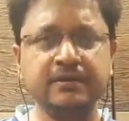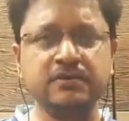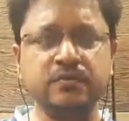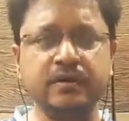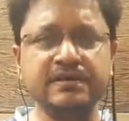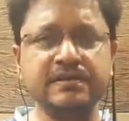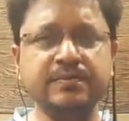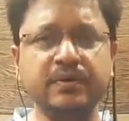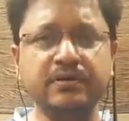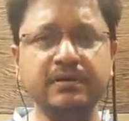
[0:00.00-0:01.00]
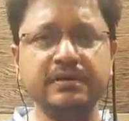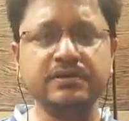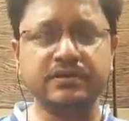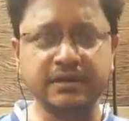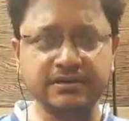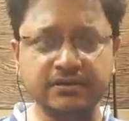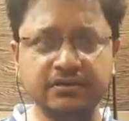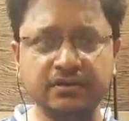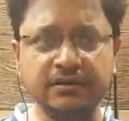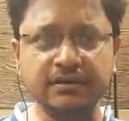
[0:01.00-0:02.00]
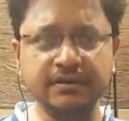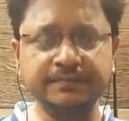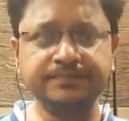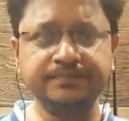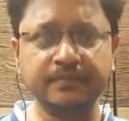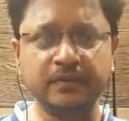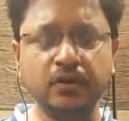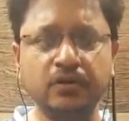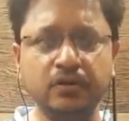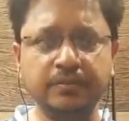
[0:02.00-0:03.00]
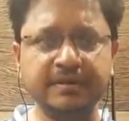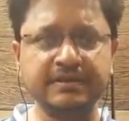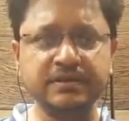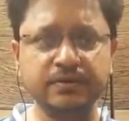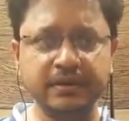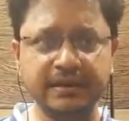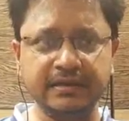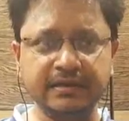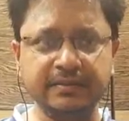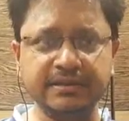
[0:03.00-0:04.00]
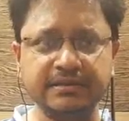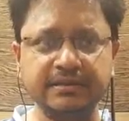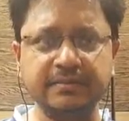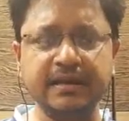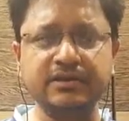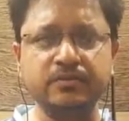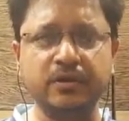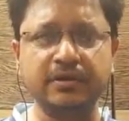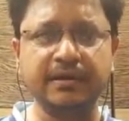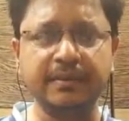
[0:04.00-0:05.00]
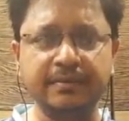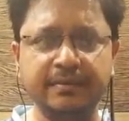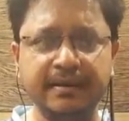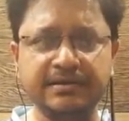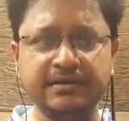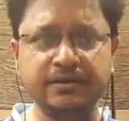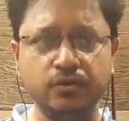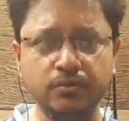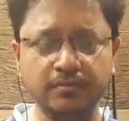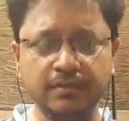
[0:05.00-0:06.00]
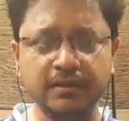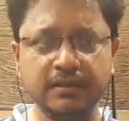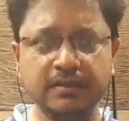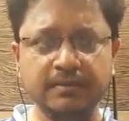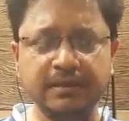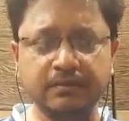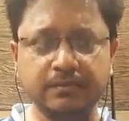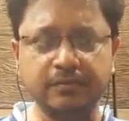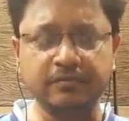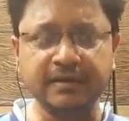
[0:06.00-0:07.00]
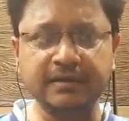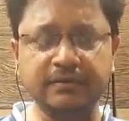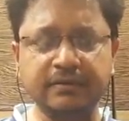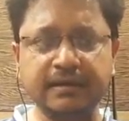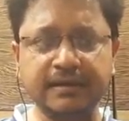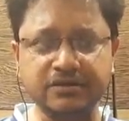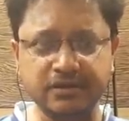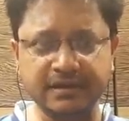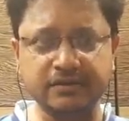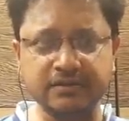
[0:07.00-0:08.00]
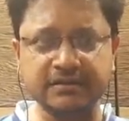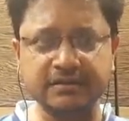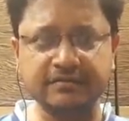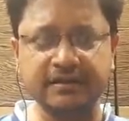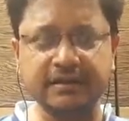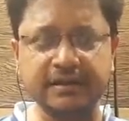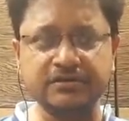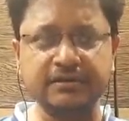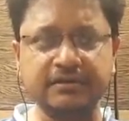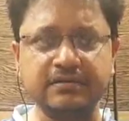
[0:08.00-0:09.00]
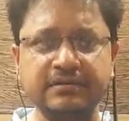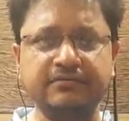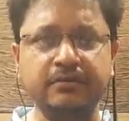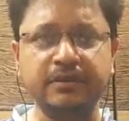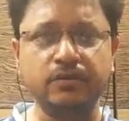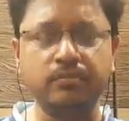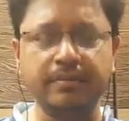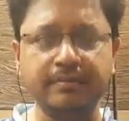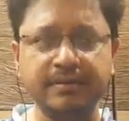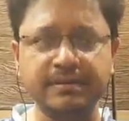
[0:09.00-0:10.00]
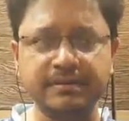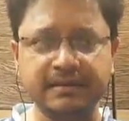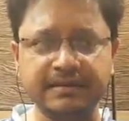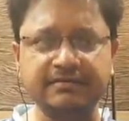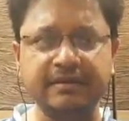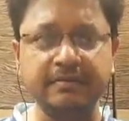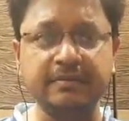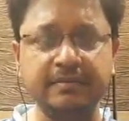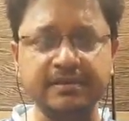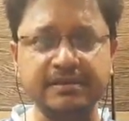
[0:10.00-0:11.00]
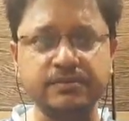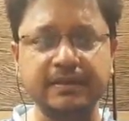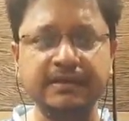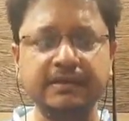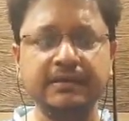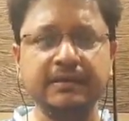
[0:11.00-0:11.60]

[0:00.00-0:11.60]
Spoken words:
So what is important is trust your doctor. Not all patients would need an admission. The mild to moderate may be managed at home, but provided you can isolate yourself and isolate yourself from the home members, that is the family members as well.